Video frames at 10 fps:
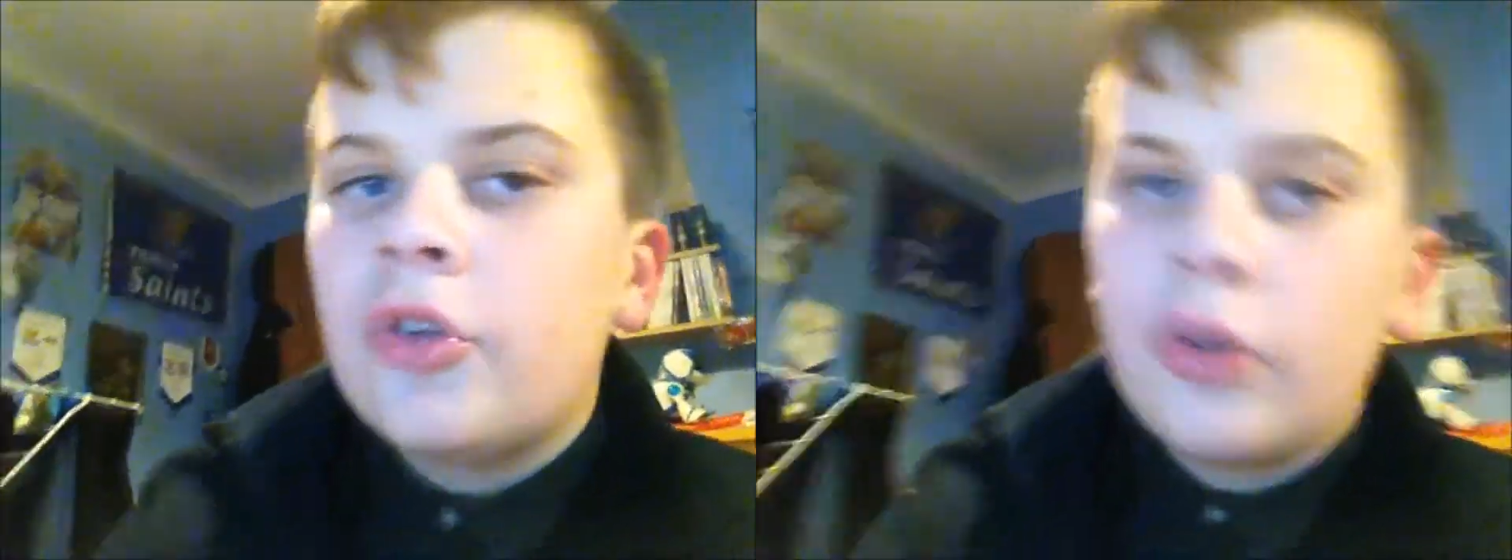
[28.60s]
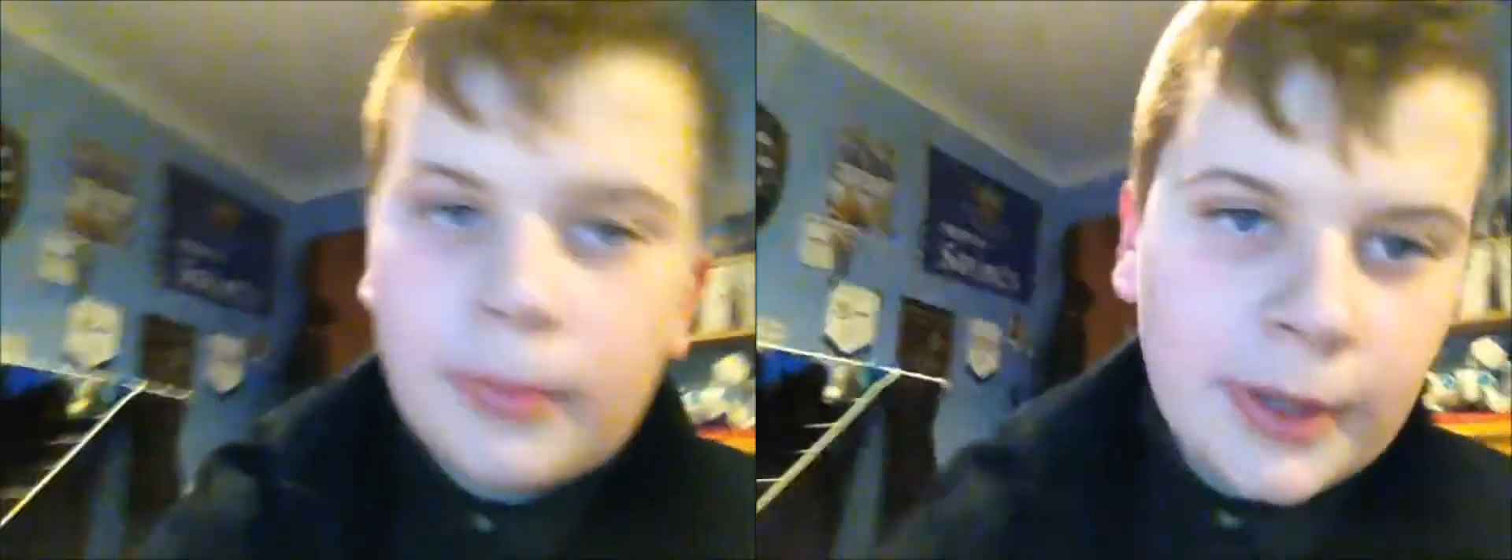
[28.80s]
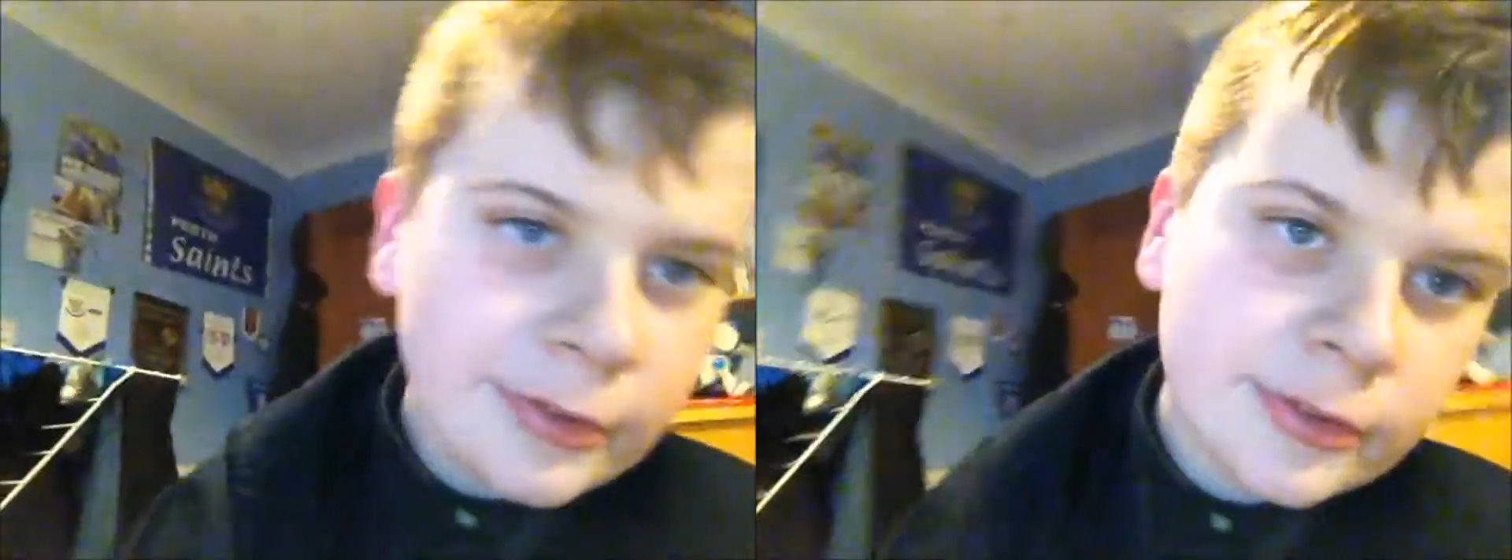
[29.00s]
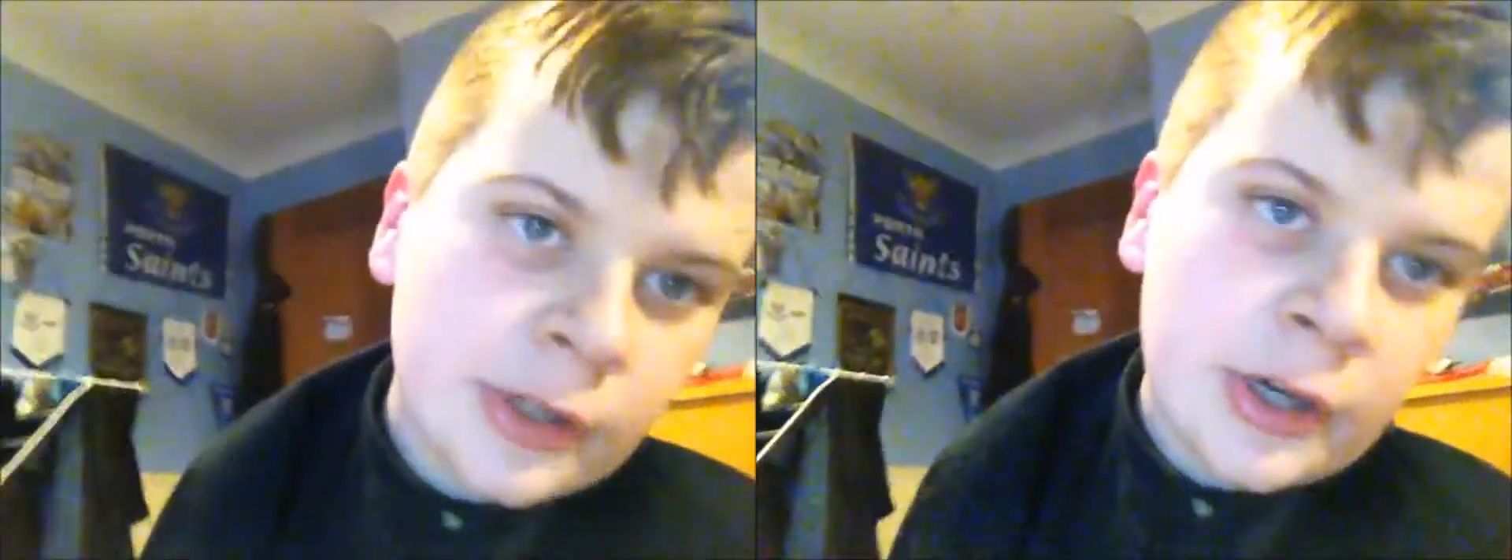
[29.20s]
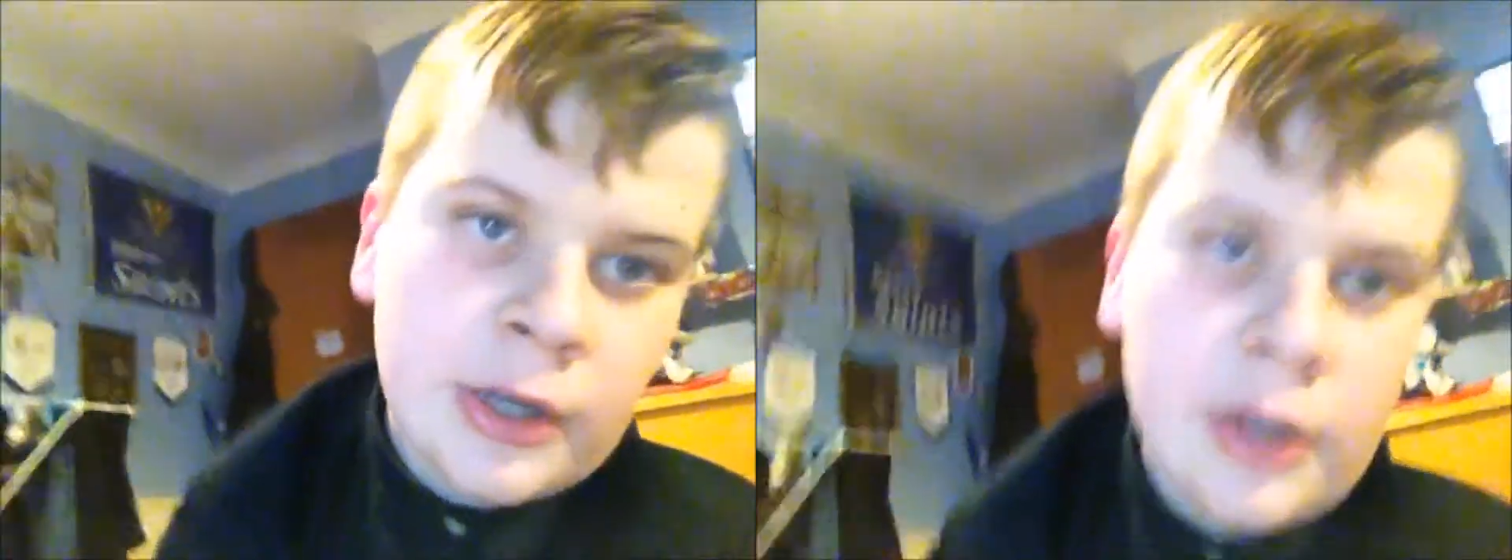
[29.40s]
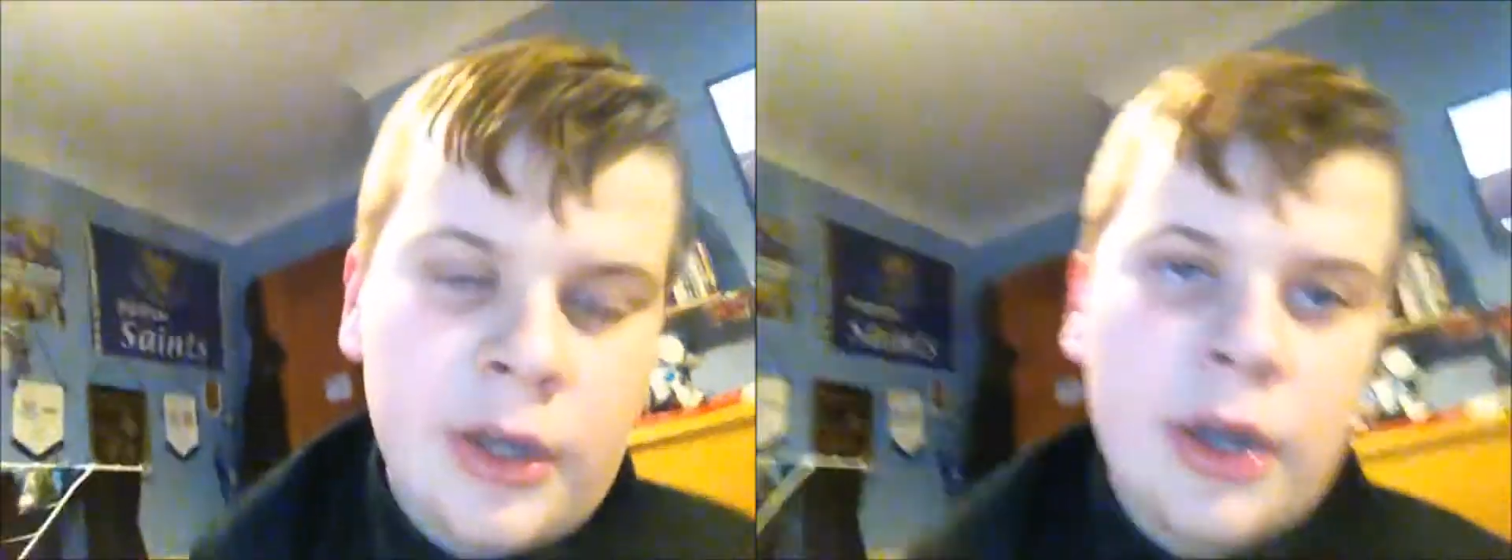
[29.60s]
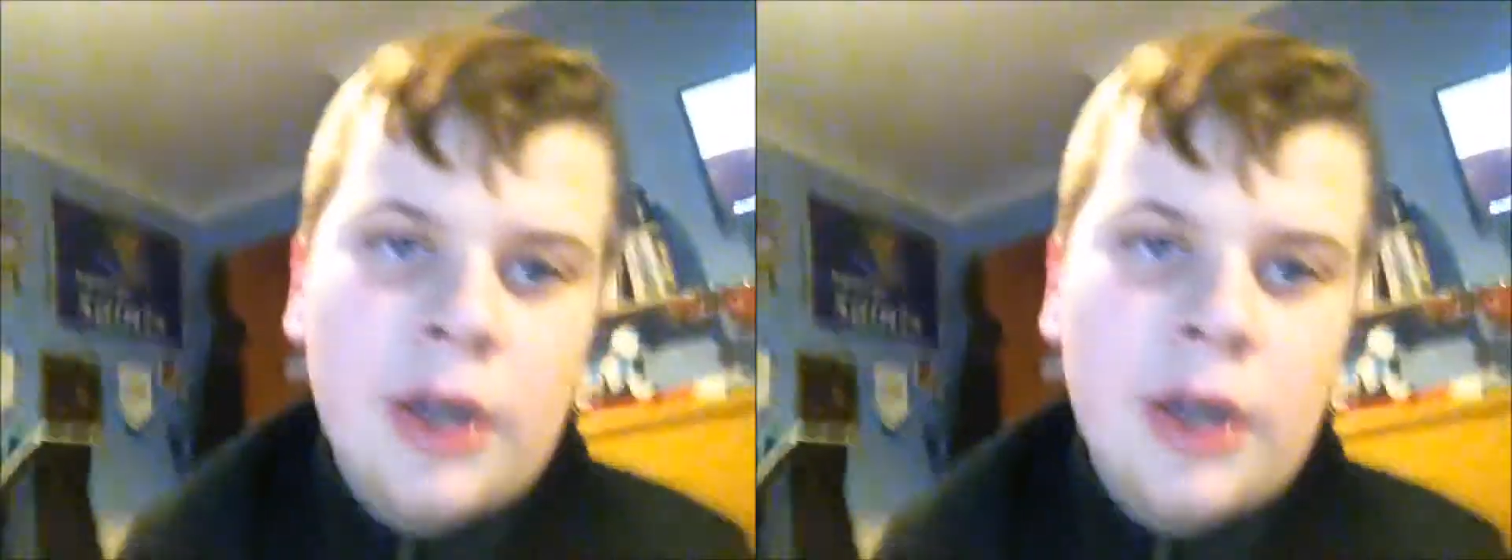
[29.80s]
So basically